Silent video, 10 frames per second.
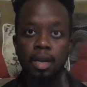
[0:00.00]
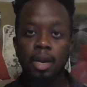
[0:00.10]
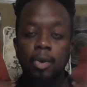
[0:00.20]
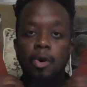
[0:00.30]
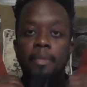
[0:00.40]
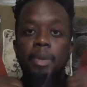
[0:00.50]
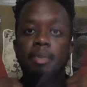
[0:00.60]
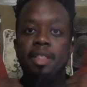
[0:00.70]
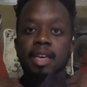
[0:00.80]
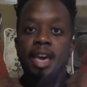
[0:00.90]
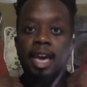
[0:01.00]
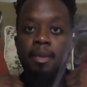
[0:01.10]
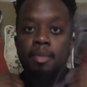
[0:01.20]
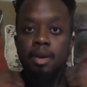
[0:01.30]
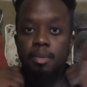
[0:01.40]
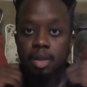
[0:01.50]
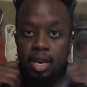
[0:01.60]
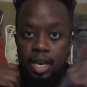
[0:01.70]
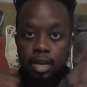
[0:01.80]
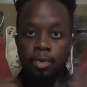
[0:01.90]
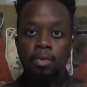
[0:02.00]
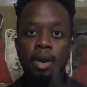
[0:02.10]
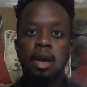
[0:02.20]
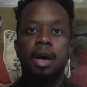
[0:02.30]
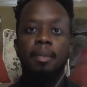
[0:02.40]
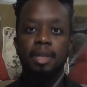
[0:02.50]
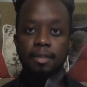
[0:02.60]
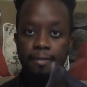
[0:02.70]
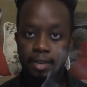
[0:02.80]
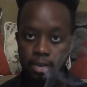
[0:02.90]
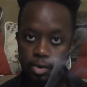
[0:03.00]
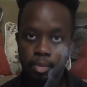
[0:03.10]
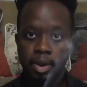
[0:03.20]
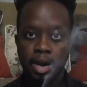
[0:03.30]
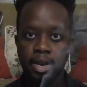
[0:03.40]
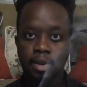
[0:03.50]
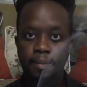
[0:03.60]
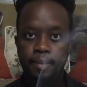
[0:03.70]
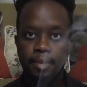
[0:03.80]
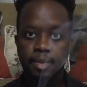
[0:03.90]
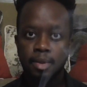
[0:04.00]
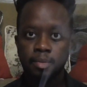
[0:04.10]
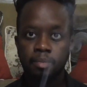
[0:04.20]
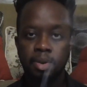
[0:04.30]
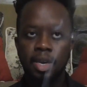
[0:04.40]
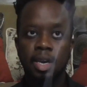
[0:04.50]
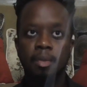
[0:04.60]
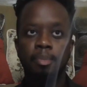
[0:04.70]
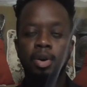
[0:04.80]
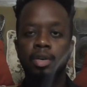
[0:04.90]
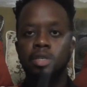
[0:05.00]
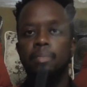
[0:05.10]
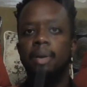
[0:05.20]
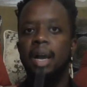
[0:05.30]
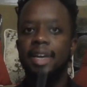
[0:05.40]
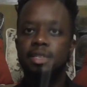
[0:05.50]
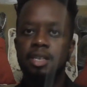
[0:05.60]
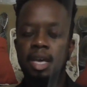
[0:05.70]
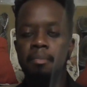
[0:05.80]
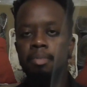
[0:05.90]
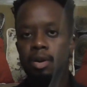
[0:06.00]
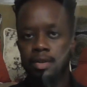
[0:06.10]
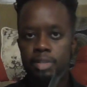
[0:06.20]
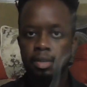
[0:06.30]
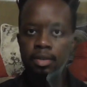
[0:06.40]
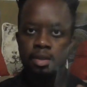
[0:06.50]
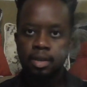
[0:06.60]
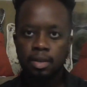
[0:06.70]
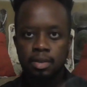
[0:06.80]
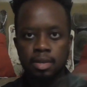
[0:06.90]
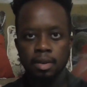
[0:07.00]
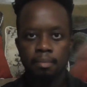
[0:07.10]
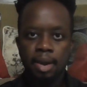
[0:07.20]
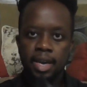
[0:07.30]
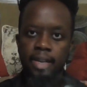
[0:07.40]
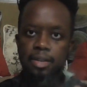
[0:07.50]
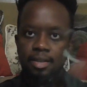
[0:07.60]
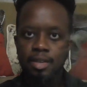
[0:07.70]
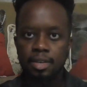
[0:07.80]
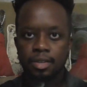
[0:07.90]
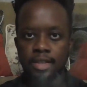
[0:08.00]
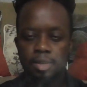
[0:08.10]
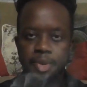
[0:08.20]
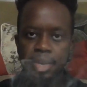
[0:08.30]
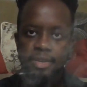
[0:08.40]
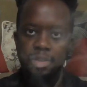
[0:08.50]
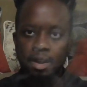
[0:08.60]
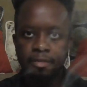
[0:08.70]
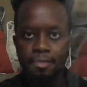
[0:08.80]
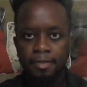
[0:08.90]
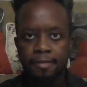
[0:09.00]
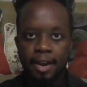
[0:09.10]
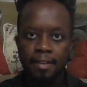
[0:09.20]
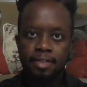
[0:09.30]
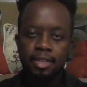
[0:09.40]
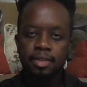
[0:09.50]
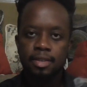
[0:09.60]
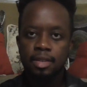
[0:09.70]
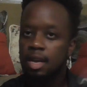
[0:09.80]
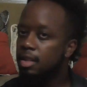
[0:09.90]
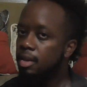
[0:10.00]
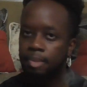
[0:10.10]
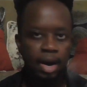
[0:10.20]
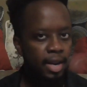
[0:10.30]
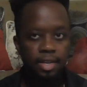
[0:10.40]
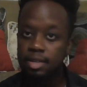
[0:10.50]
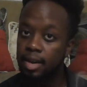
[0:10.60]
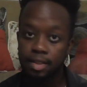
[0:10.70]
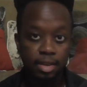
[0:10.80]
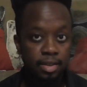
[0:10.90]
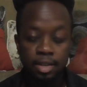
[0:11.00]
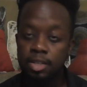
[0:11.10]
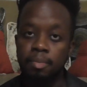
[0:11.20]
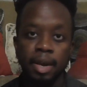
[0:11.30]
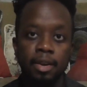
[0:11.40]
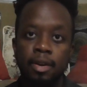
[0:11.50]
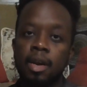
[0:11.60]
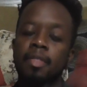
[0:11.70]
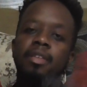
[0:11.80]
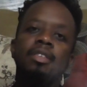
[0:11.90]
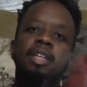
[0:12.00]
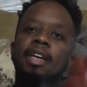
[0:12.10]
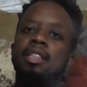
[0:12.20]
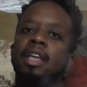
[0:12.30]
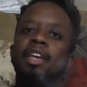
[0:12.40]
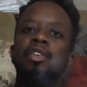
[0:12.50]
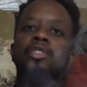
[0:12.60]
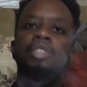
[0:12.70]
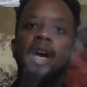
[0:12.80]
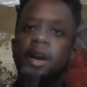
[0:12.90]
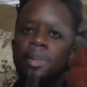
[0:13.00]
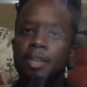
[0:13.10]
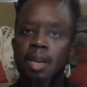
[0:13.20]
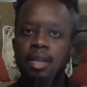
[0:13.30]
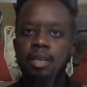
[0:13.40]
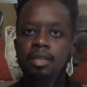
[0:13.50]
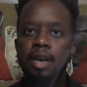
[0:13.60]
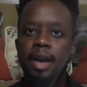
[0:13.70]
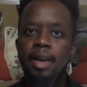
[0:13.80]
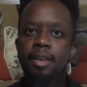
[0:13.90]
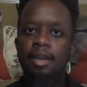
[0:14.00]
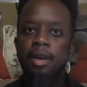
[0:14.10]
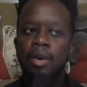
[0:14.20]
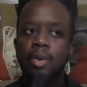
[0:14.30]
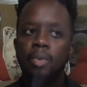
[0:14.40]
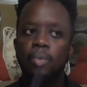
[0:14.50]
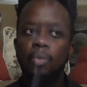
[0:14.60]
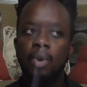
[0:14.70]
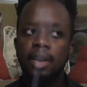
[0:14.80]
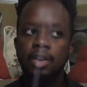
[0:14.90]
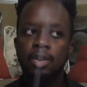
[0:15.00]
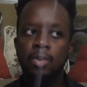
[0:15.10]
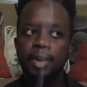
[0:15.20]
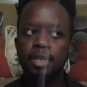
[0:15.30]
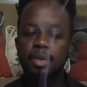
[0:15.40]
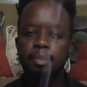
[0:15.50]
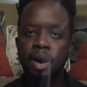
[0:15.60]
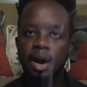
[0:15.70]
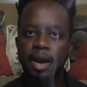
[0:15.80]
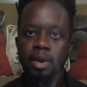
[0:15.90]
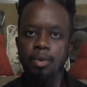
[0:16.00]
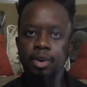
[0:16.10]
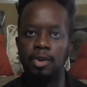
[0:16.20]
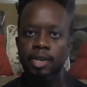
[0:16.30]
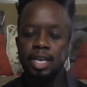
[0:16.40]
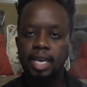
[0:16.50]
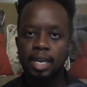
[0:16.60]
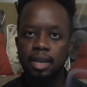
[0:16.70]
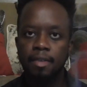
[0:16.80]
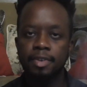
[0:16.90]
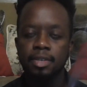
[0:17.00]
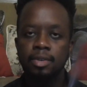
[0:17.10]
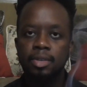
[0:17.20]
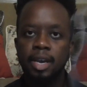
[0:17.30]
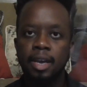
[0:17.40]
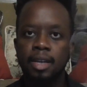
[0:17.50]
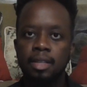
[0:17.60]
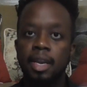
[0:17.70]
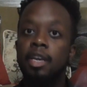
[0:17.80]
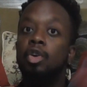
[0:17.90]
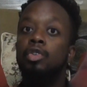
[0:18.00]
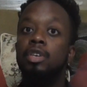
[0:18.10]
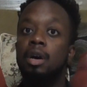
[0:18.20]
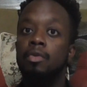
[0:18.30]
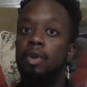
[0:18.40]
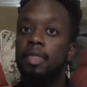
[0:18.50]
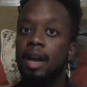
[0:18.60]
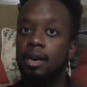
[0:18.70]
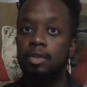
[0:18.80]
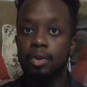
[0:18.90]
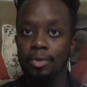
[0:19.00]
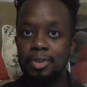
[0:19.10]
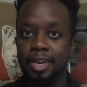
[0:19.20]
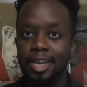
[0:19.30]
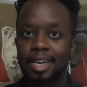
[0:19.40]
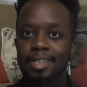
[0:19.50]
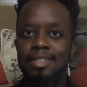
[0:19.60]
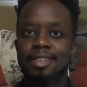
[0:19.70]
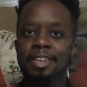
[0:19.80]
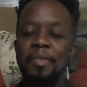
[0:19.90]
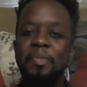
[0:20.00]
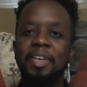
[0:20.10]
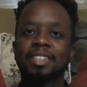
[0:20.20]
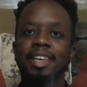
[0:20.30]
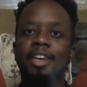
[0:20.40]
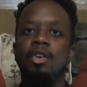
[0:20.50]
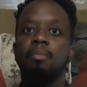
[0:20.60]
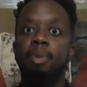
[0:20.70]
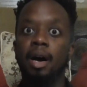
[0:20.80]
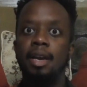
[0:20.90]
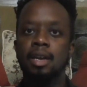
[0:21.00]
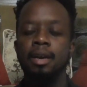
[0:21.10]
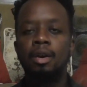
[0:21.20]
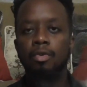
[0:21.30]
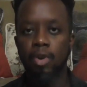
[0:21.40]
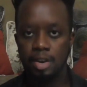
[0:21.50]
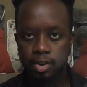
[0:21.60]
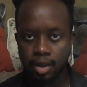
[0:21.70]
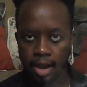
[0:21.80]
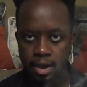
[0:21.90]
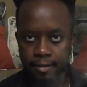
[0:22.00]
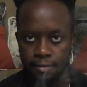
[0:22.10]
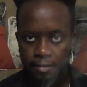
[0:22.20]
Now, what do I mean by the game playing you? I mean the physical body being pushed by its impulses, making decisions based off of the five senses. The body is not the decision maker. This is like letting your child decide what you're going to buy and what you're going to eat every single day. Letting your child run the household is the same thing as letting your body run your life.